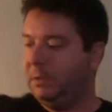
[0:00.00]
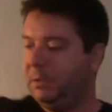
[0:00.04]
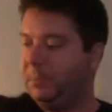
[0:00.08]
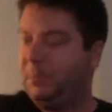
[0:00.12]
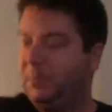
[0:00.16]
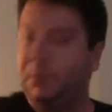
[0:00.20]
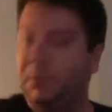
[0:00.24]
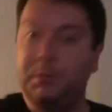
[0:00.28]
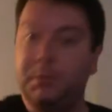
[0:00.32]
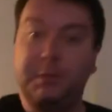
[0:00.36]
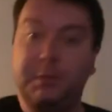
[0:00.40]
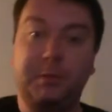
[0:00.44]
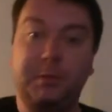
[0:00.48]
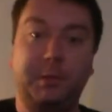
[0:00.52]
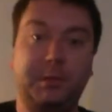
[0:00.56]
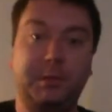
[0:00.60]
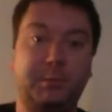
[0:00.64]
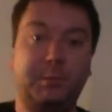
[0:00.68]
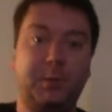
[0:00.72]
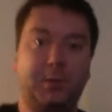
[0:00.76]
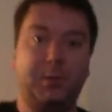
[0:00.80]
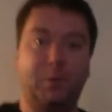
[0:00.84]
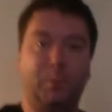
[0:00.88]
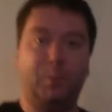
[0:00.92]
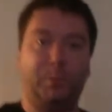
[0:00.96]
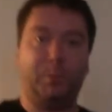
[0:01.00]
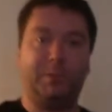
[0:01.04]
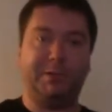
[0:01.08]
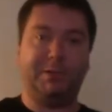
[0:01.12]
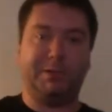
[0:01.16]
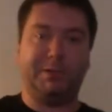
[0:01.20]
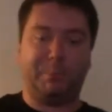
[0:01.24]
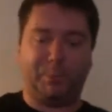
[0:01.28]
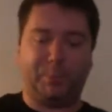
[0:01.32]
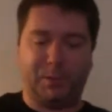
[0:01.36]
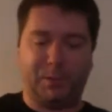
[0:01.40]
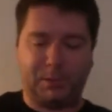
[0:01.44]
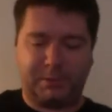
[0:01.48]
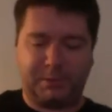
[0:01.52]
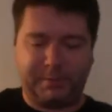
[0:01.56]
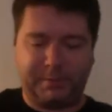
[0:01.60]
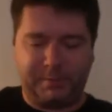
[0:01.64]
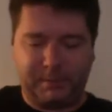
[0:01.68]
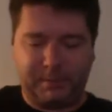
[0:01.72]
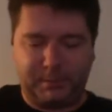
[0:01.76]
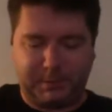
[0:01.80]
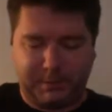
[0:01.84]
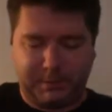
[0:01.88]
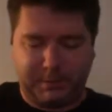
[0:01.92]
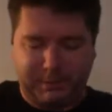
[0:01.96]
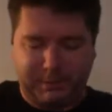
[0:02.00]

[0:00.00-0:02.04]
were, so that's why I opened this box first.